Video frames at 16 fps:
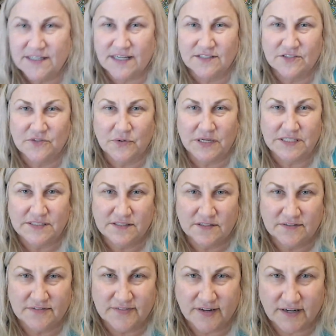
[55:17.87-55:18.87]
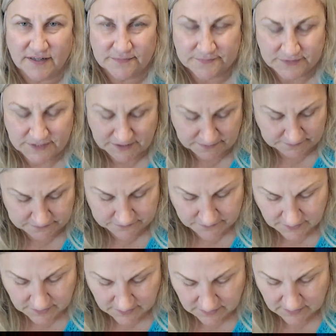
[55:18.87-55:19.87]
down twice so far. Yep.
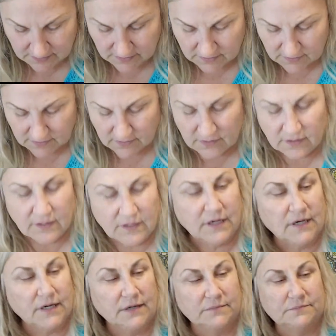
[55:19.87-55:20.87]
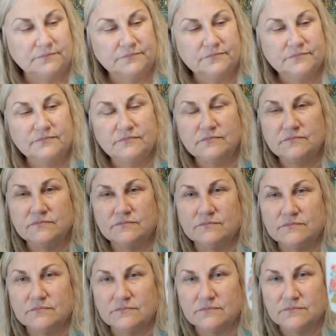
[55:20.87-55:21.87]
Um,
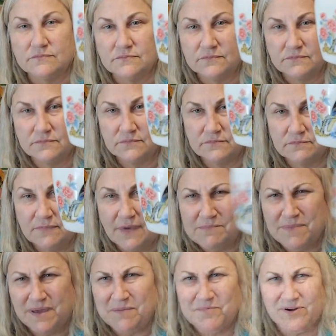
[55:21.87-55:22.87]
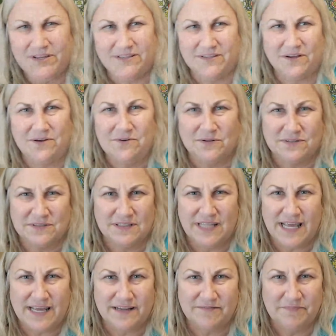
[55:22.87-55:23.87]
my memory alone,
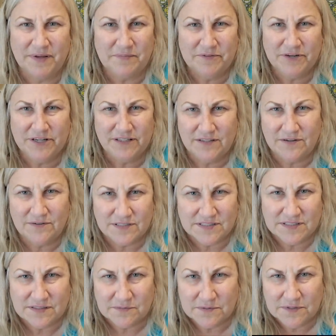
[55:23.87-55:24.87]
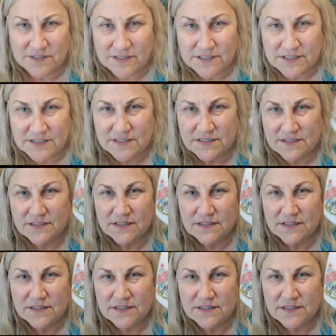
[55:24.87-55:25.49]
lack of memory alone is the worst.